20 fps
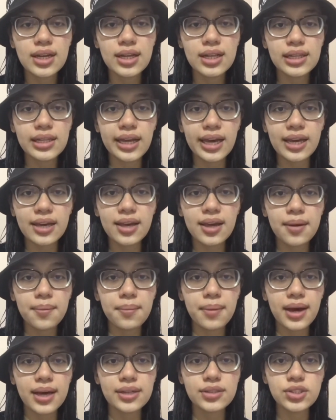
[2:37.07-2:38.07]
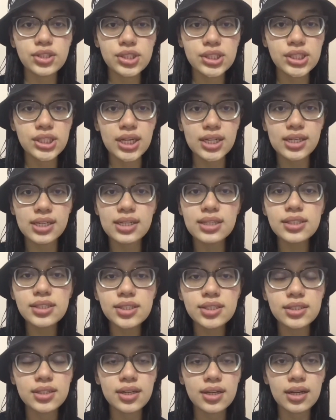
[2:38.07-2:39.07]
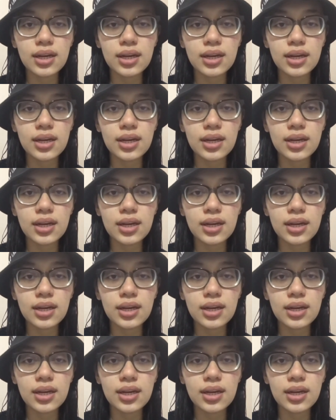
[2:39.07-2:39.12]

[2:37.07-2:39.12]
like my studies,